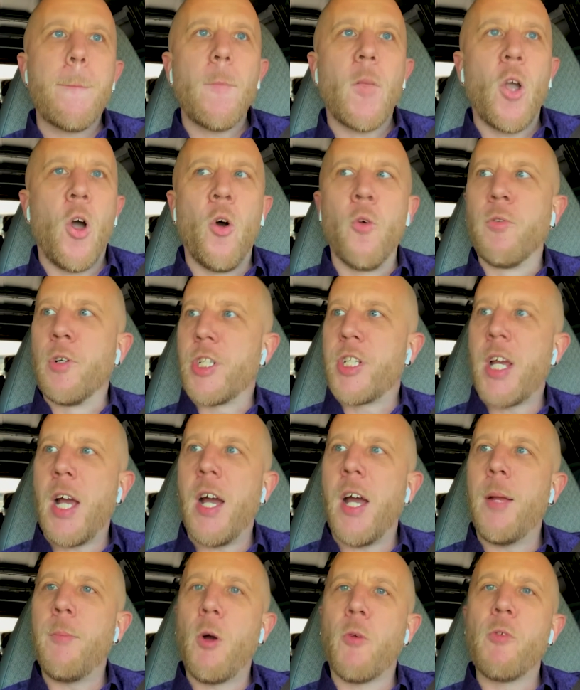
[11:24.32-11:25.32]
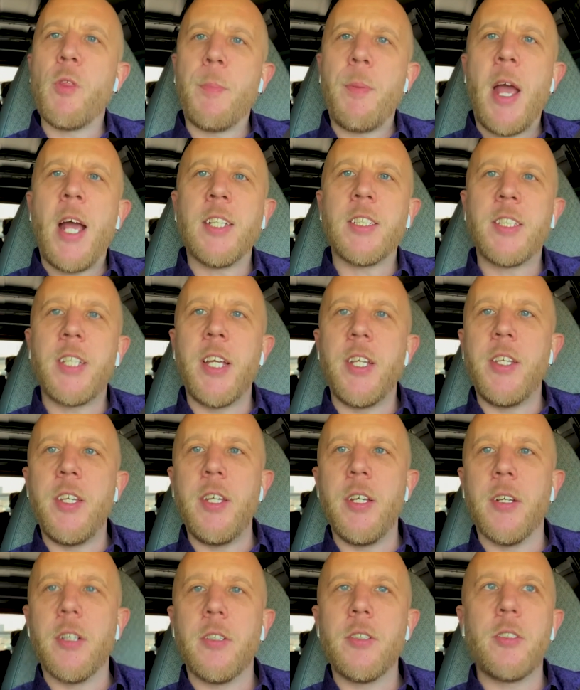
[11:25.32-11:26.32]
over time, over the past 10
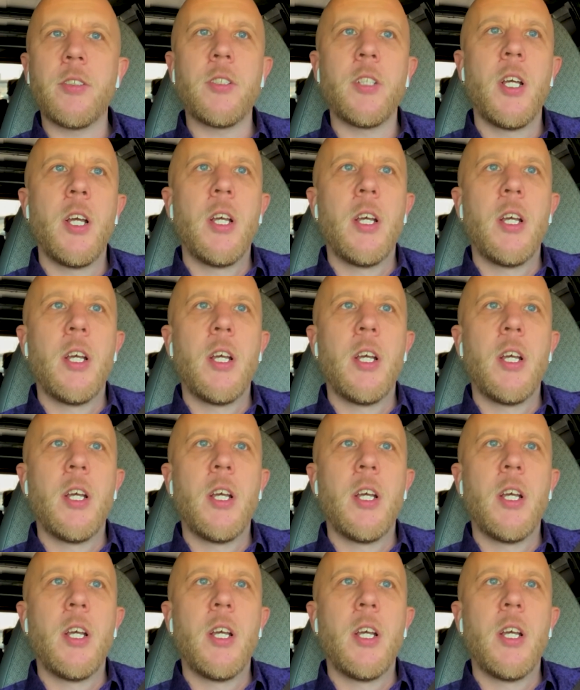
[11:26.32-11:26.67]
years,